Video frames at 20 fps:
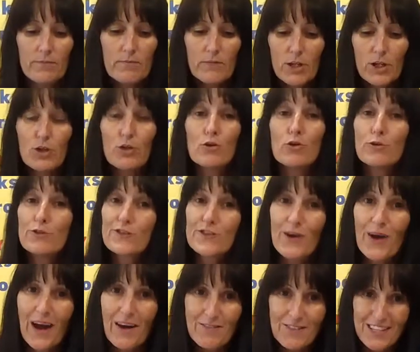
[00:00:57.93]
You'll also
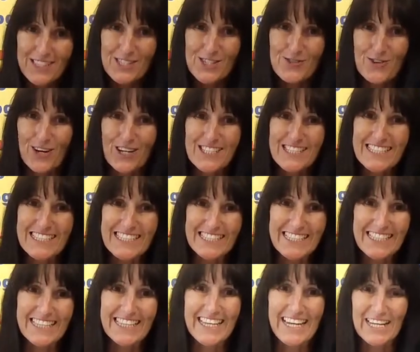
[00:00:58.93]
have the instructions
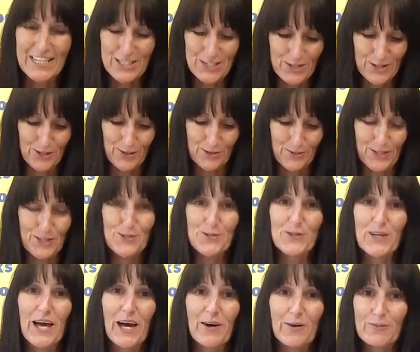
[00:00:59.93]
in there too, which
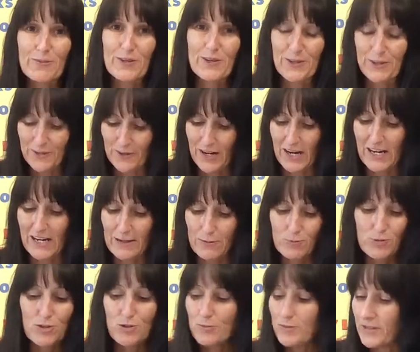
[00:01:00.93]
will help you
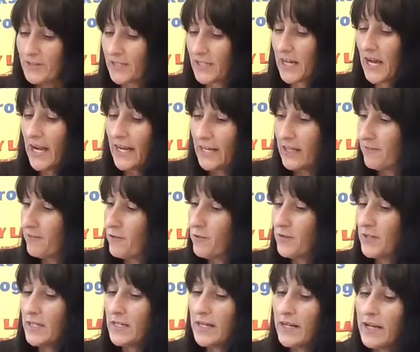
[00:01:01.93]
to build the kite if you
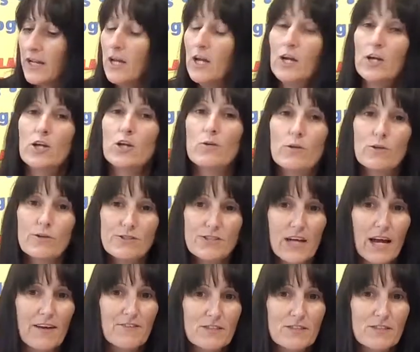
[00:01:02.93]
need it. You will also have